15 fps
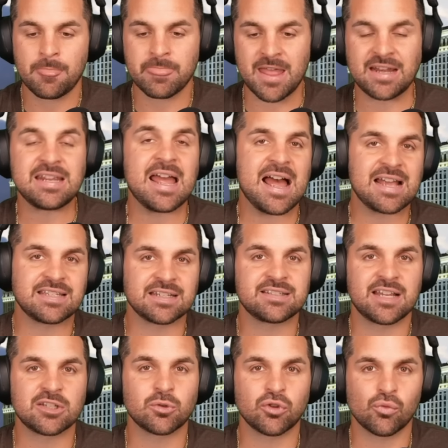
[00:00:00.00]
that he has
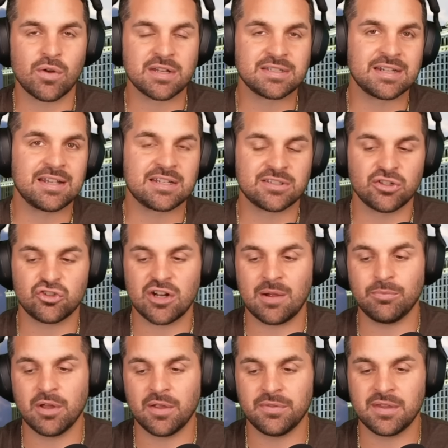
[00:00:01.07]
success with the wrestling, gets the
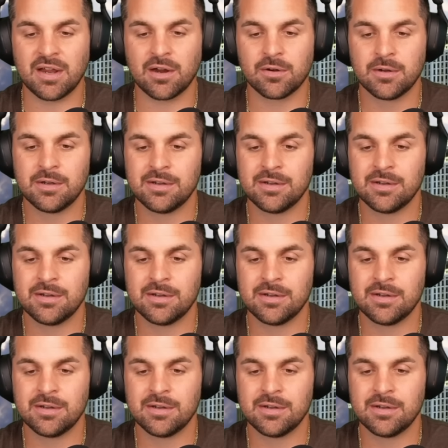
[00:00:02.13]
job done there.